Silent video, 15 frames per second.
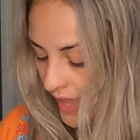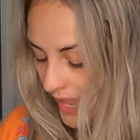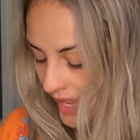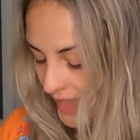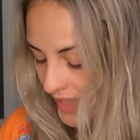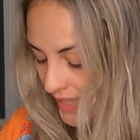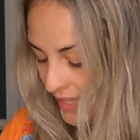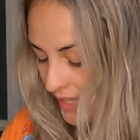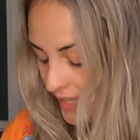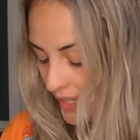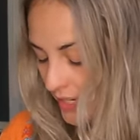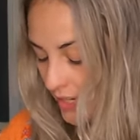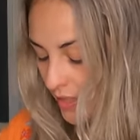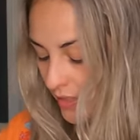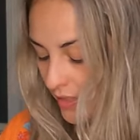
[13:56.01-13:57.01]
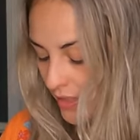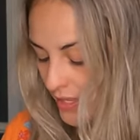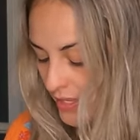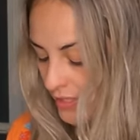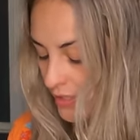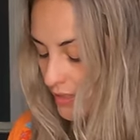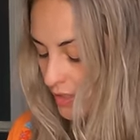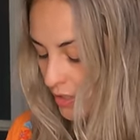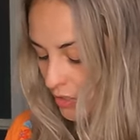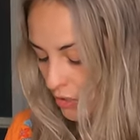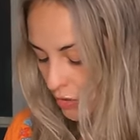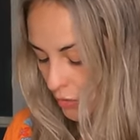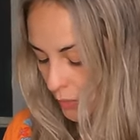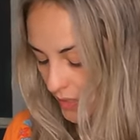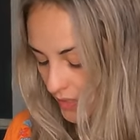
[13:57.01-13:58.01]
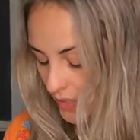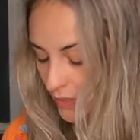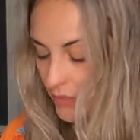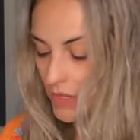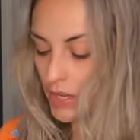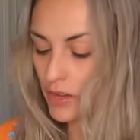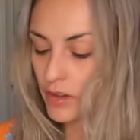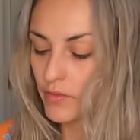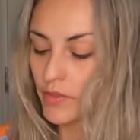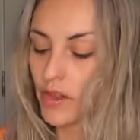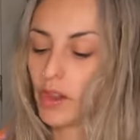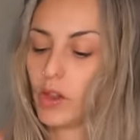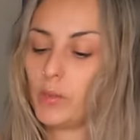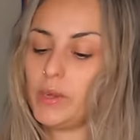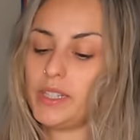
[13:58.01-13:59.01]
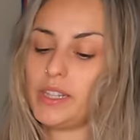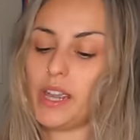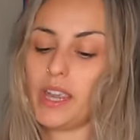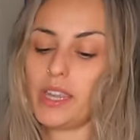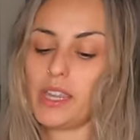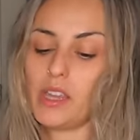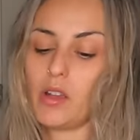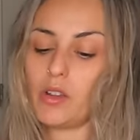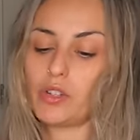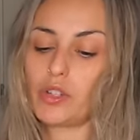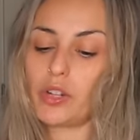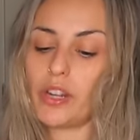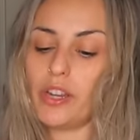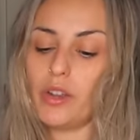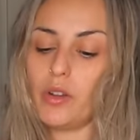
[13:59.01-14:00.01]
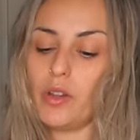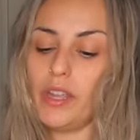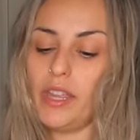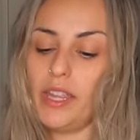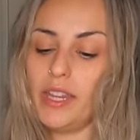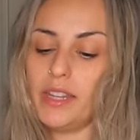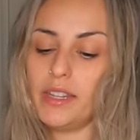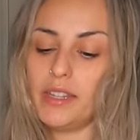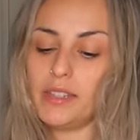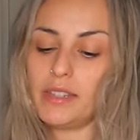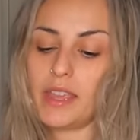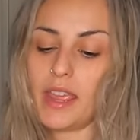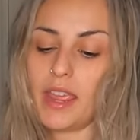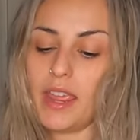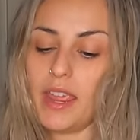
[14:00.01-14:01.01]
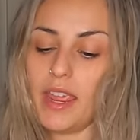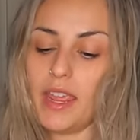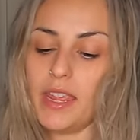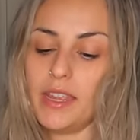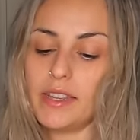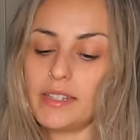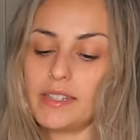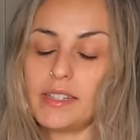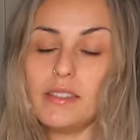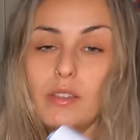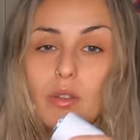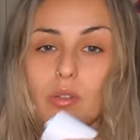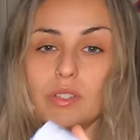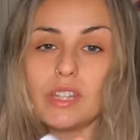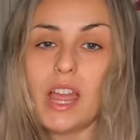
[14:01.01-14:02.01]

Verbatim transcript: And then uh, this is a new piece of gear that I'll be taking on trail. It is a little